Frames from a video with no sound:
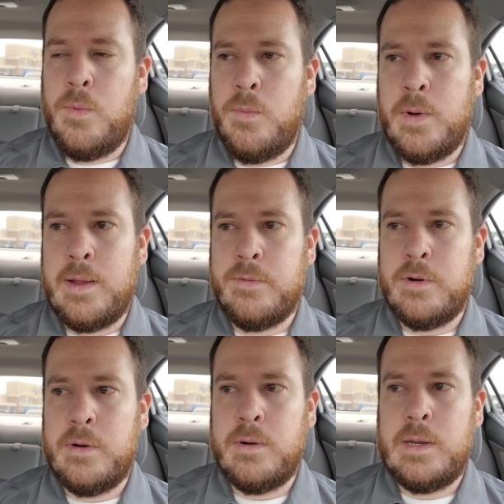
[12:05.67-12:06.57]

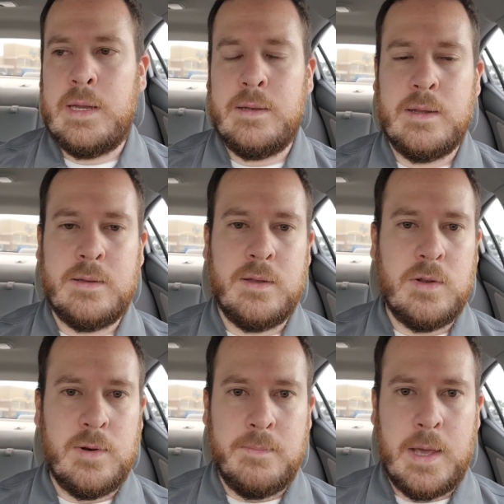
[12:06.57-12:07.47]
whatever he did to
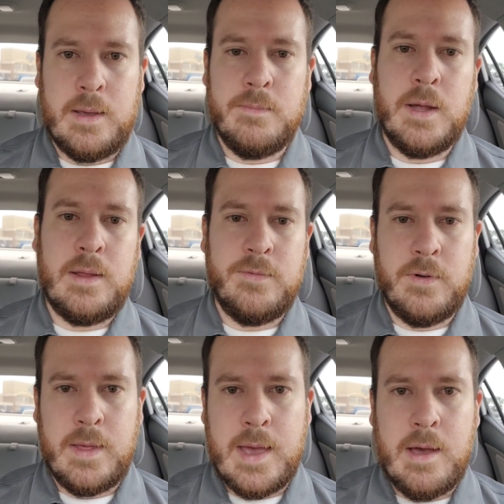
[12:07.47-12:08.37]
do to make money
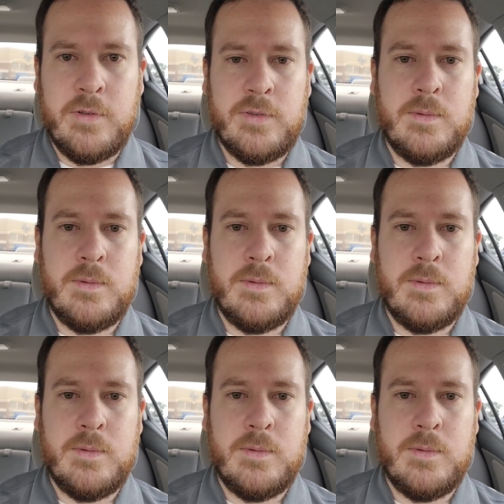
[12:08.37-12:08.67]
for the house,